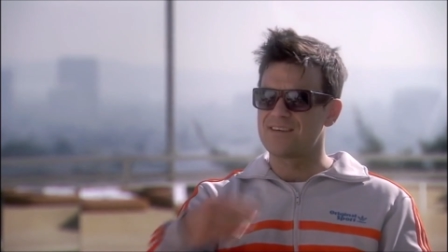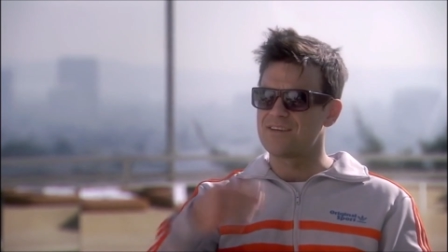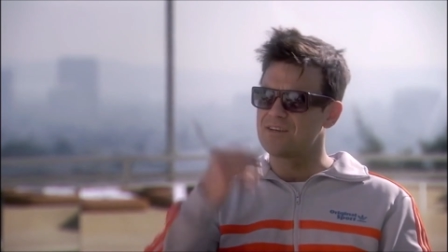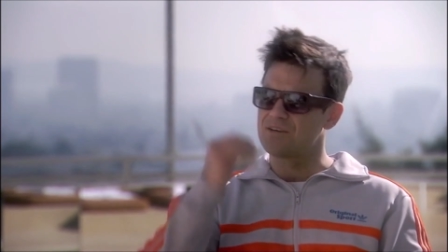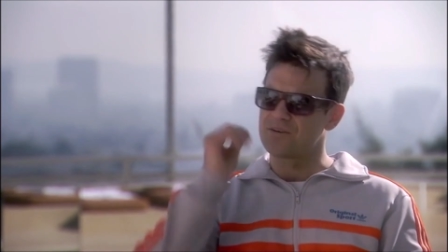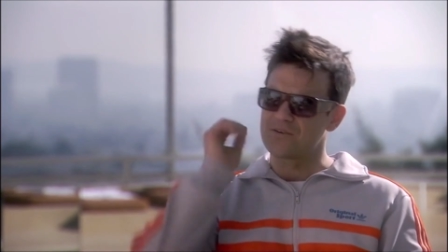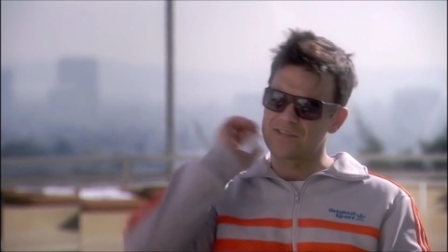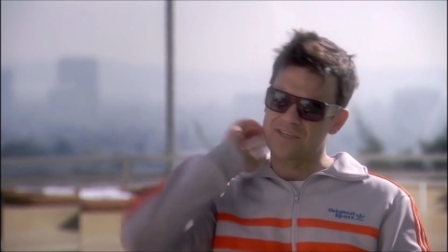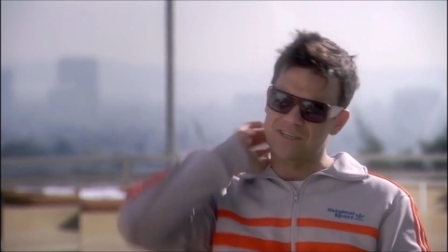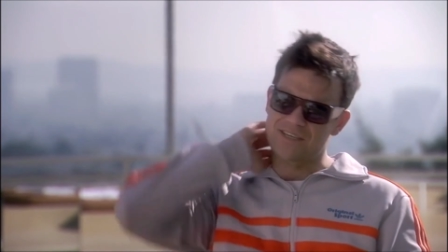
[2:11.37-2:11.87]
you
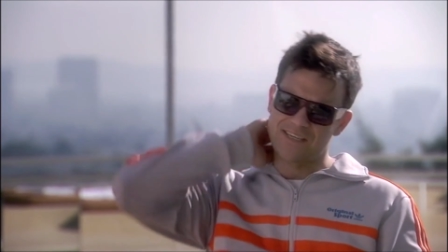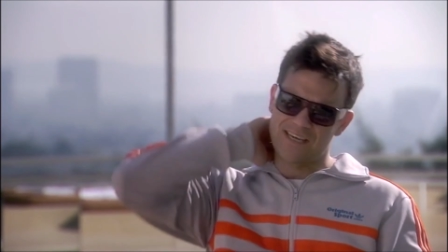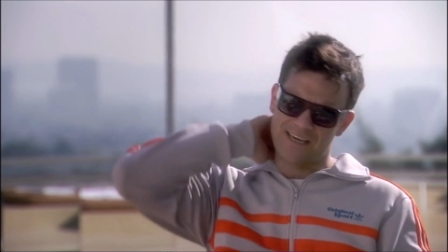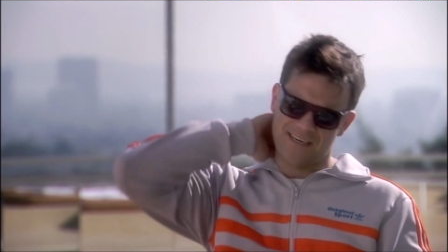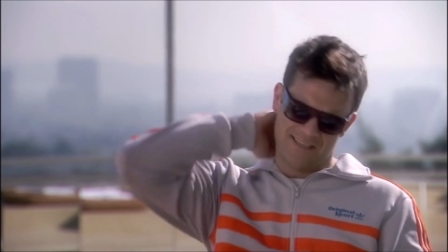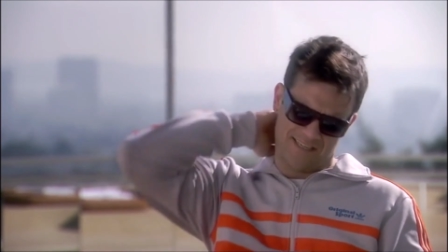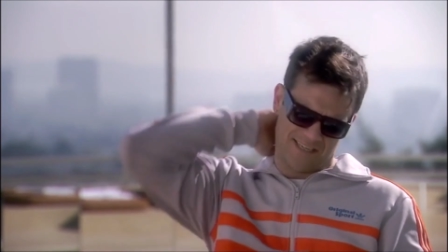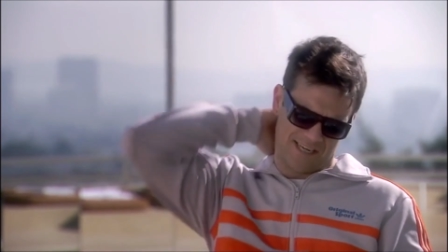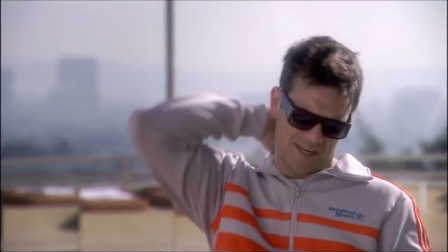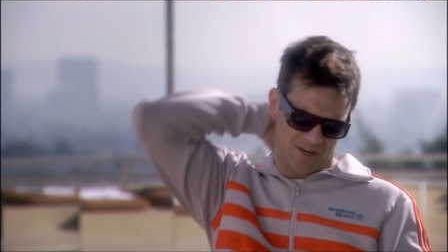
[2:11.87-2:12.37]
know, as a
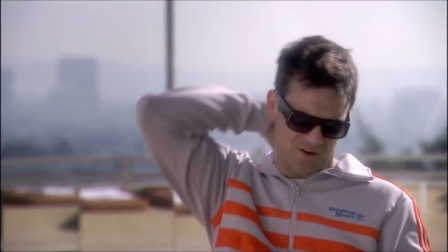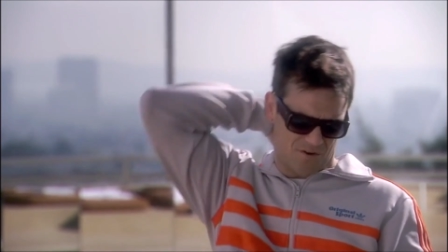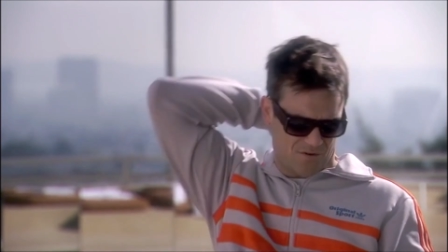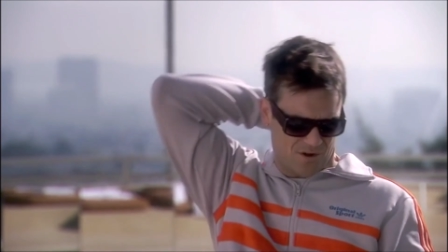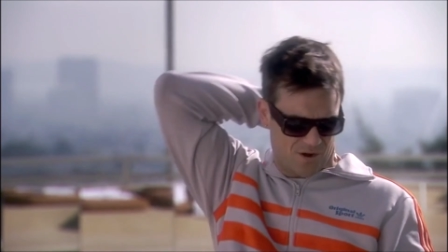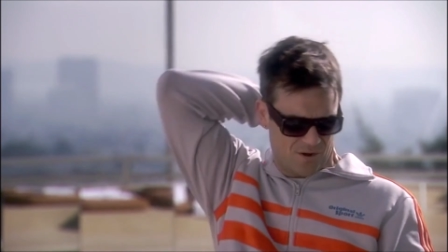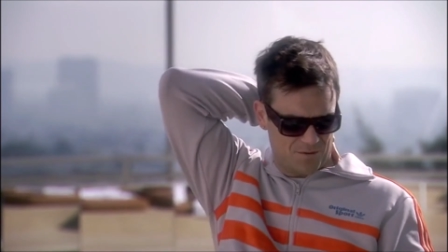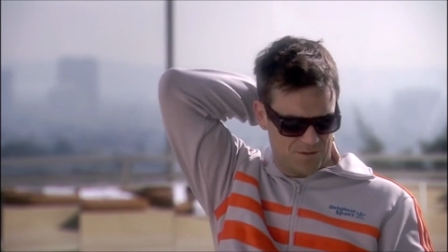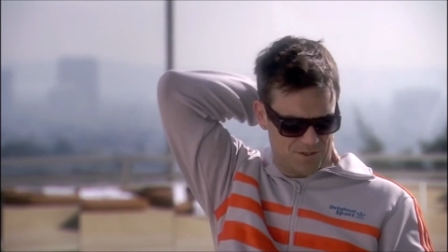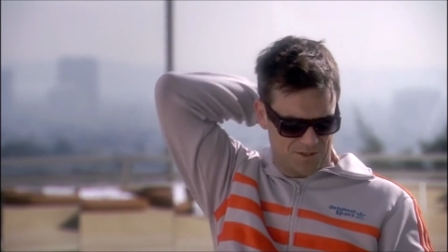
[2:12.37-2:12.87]

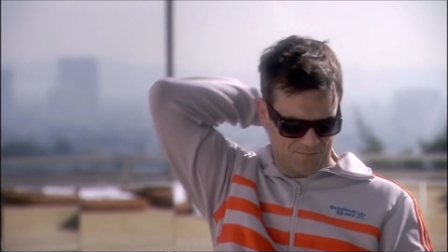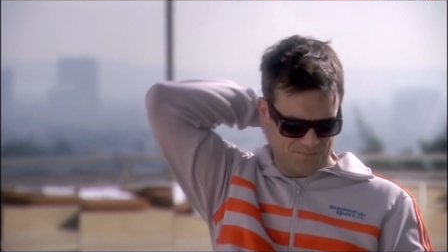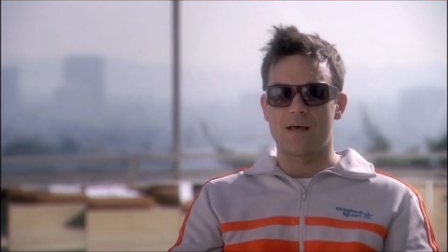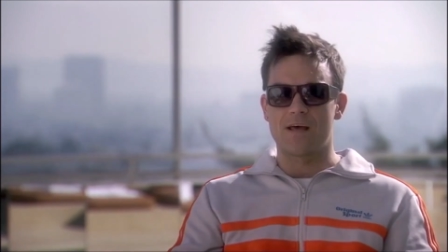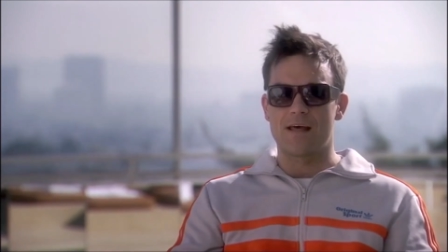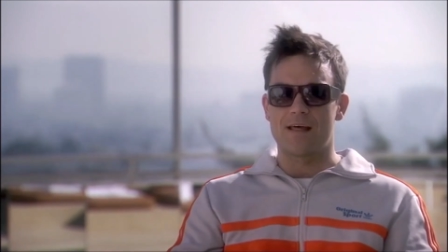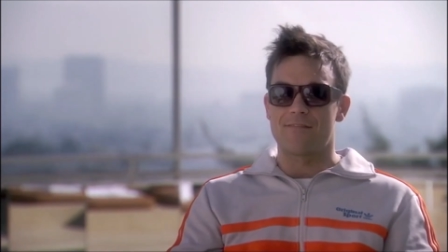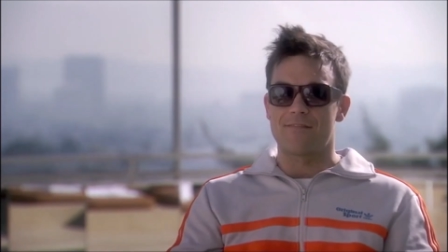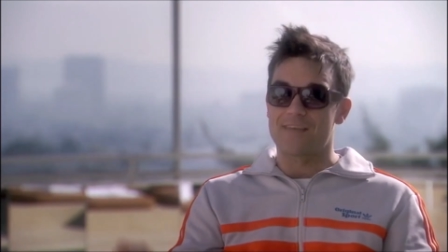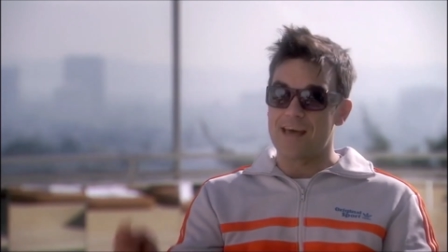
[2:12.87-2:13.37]
16-year-old.
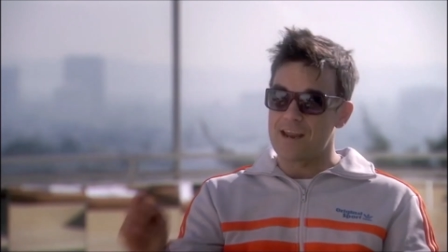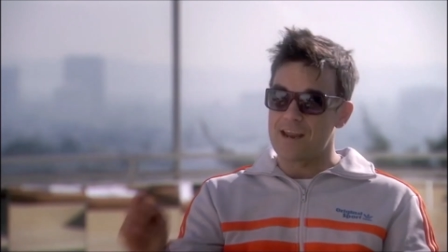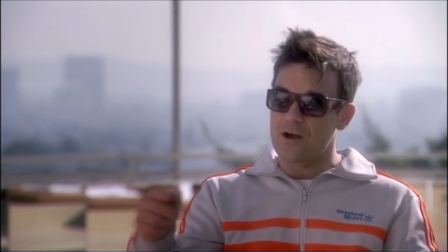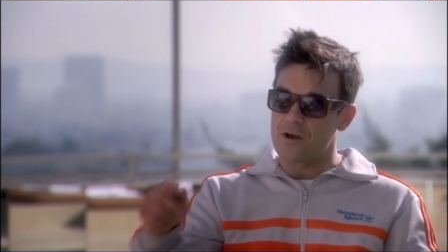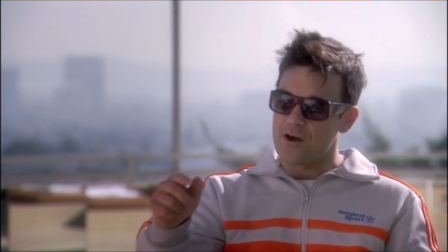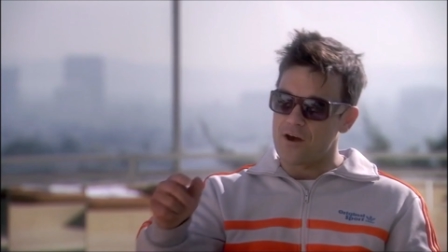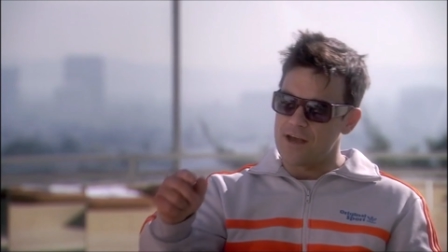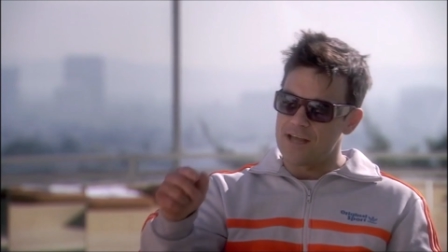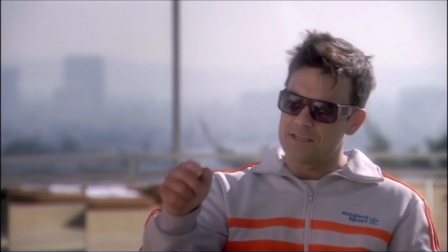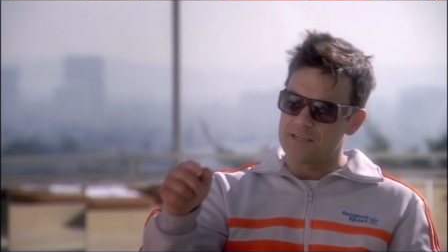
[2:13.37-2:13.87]
Then I
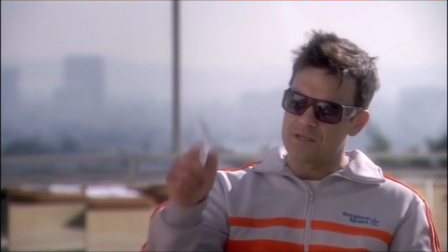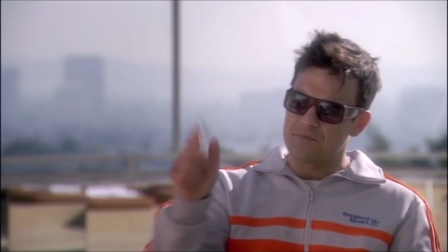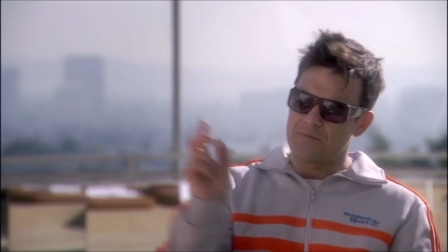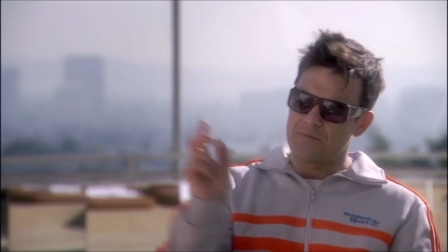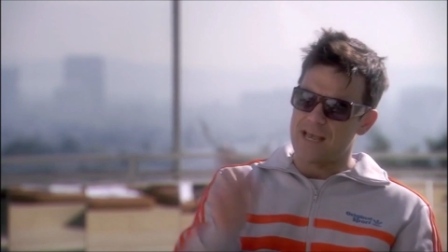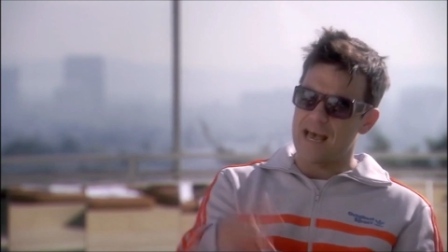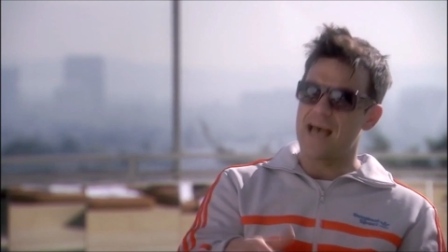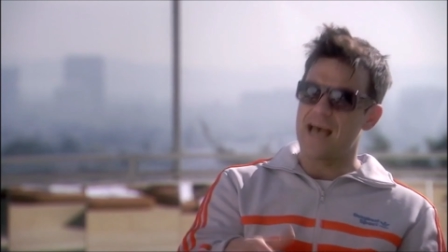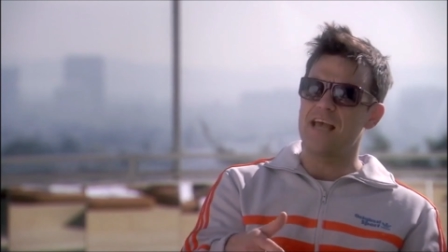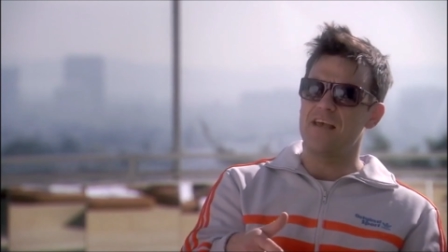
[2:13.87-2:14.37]
got into
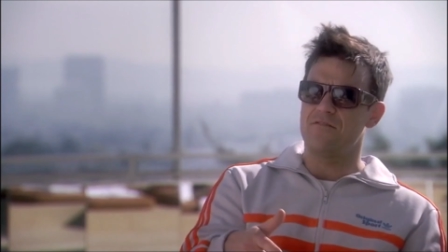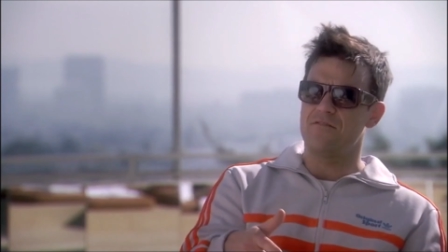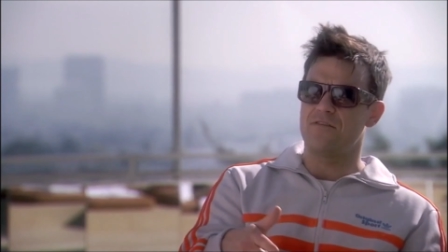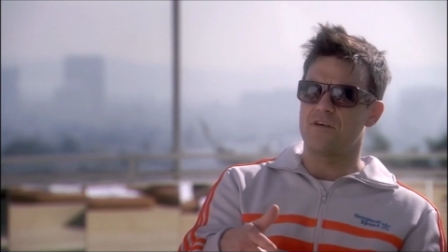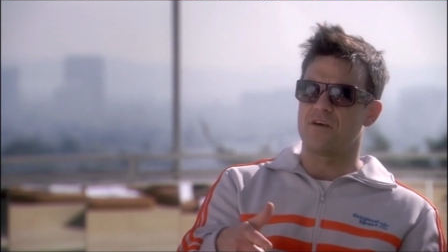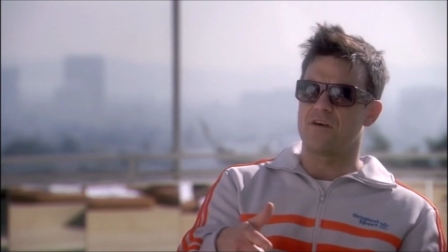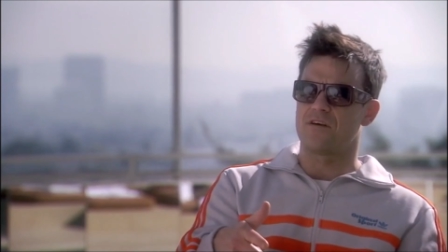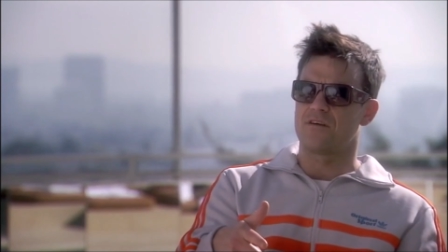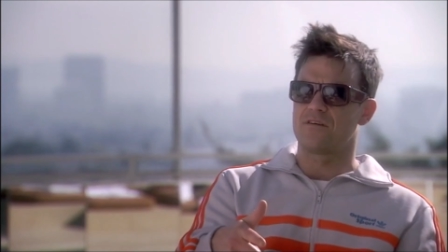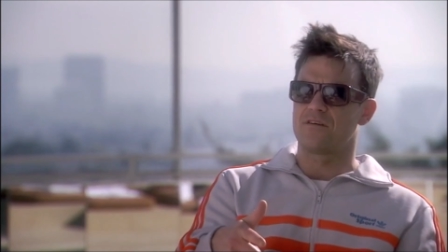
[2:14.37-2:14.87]

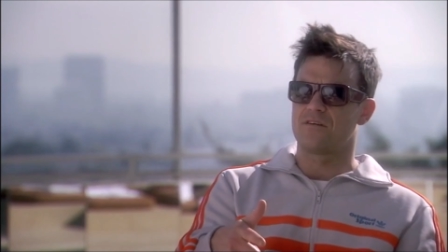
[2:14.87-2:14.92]
behaviour